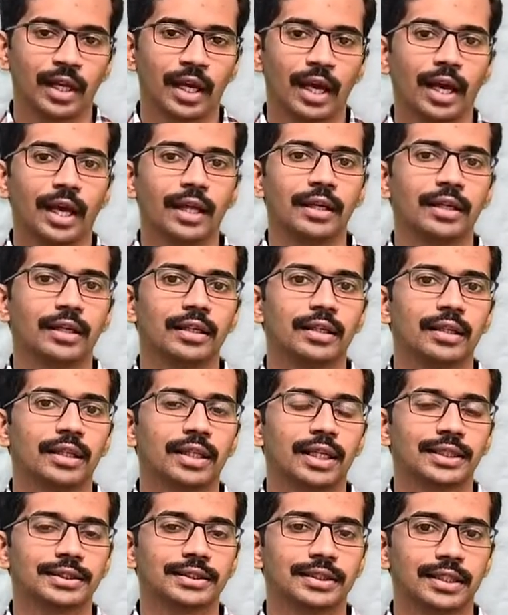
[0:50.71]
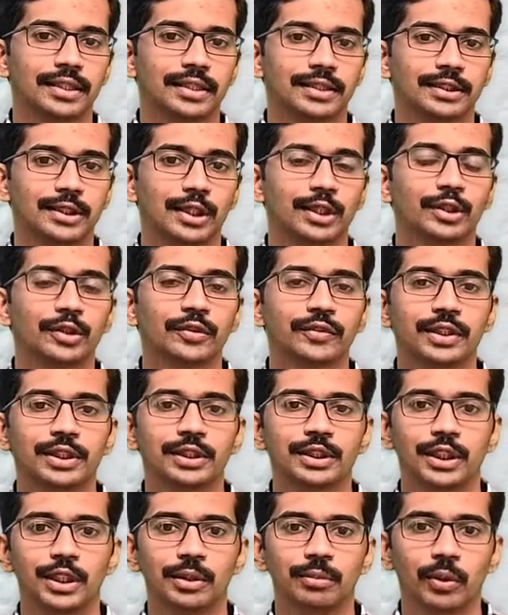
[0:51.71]
And as a result of
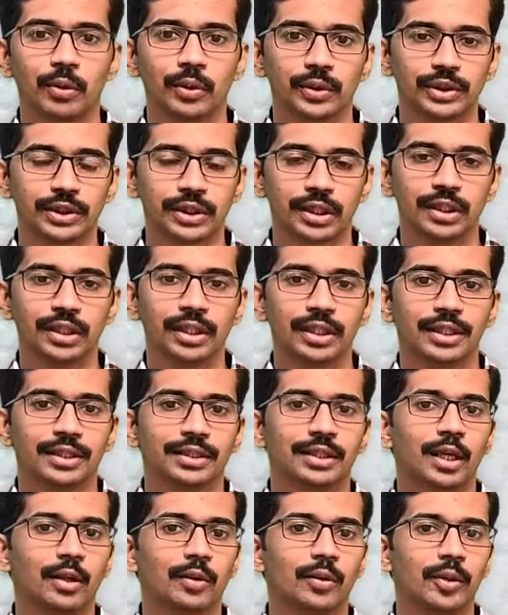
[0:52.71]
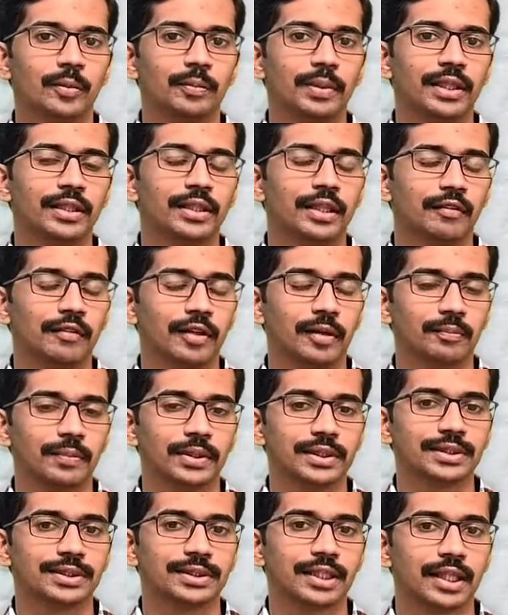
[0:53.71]
this emotion there will be
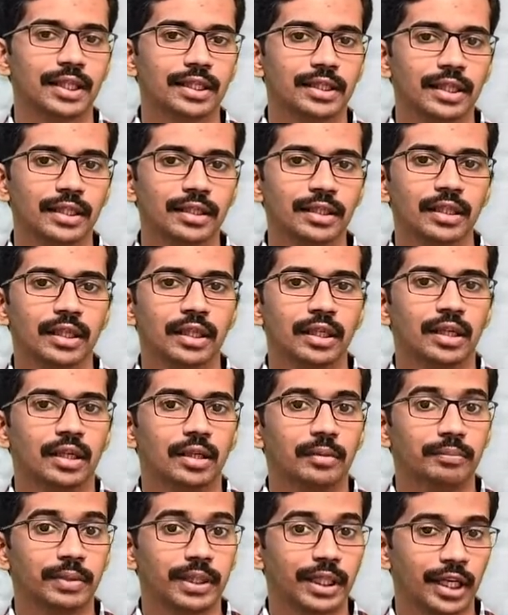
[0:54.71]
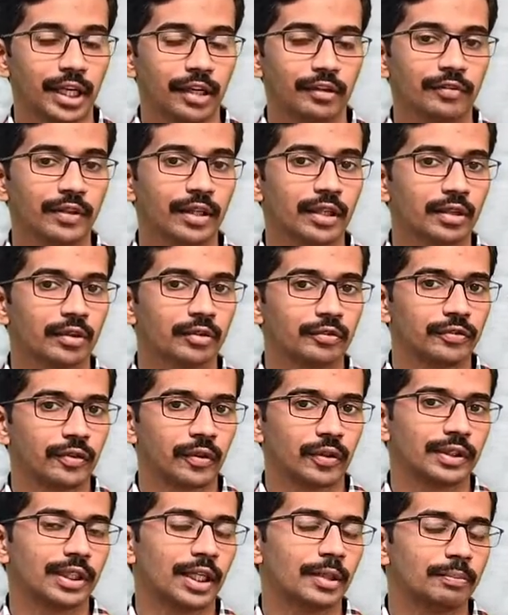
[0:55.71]
developing certain behavior
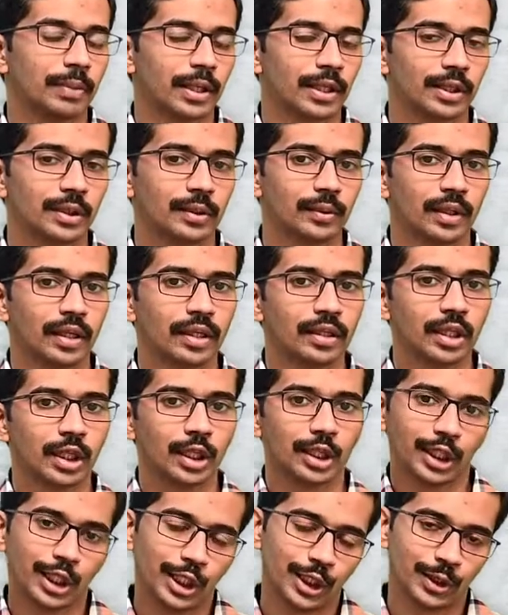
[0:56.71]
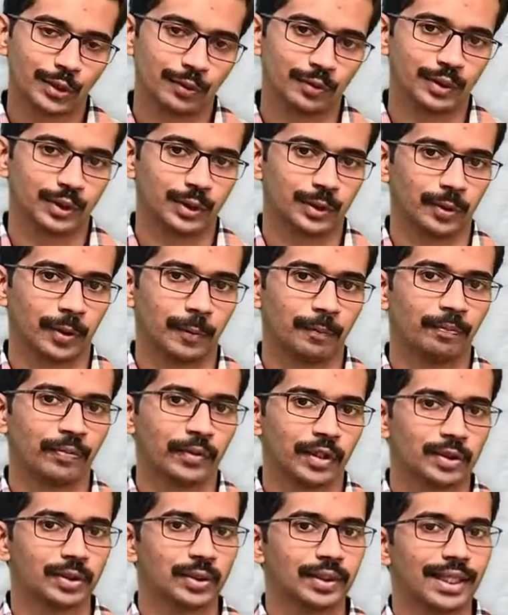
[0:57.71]
for that particular individual.
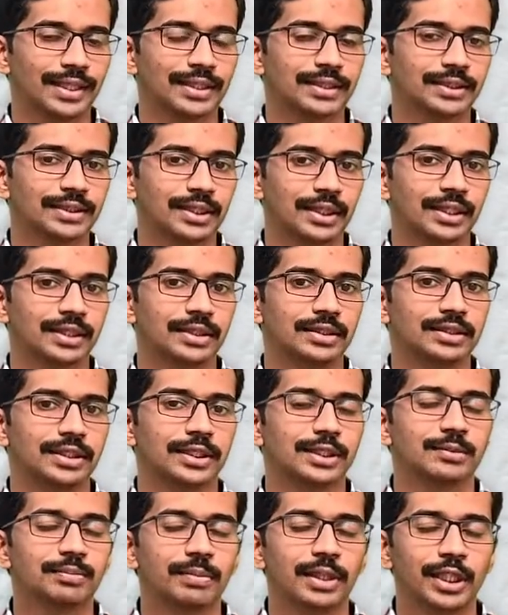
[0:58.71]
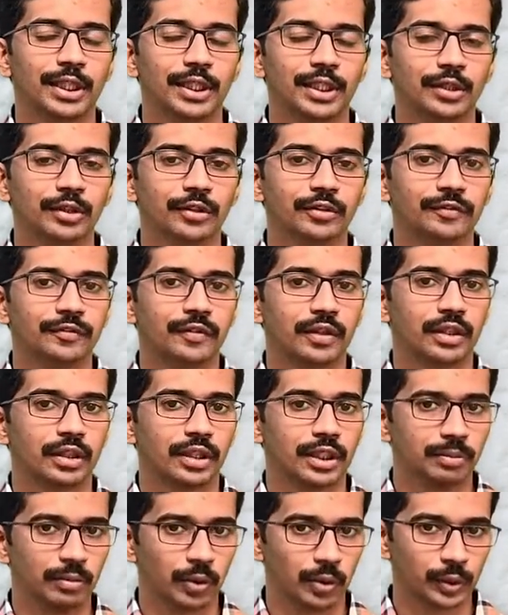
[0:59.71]
So, that is the just meaning of
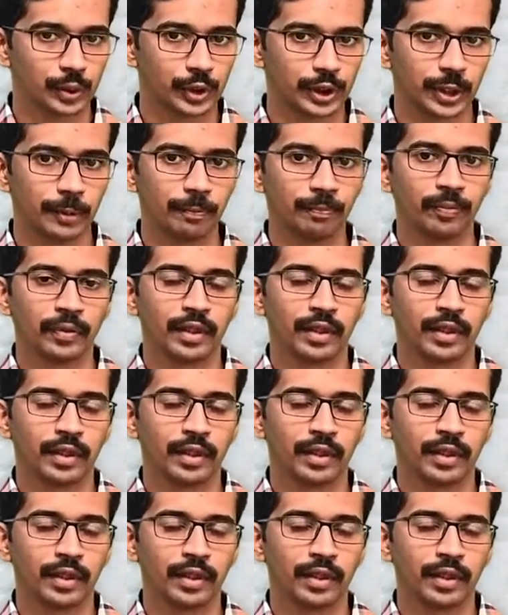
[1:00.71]
emotion.